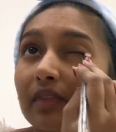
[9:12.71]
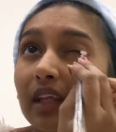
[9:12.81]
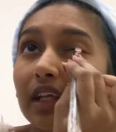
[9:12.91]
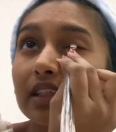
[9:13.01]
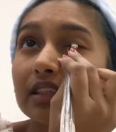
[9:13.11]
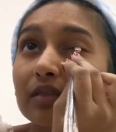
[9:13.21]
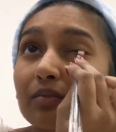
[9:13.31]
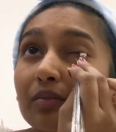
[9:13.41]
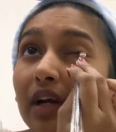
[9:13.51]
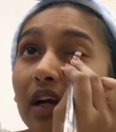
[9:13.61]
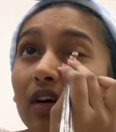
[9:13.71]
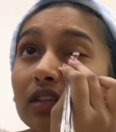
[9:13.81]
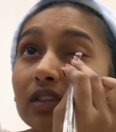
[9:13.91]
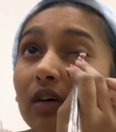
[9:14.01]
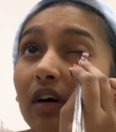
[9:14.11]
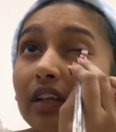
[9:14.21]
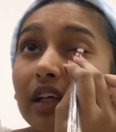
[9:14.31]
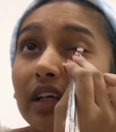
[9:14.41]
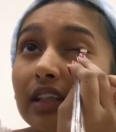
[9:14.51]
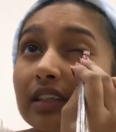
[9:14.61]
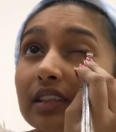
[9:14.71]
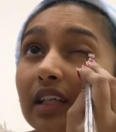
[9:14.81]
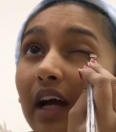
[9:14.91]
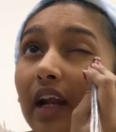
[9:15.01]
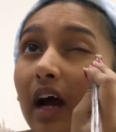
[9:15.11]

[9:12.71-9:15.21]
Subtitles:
and then spread it also on the inside.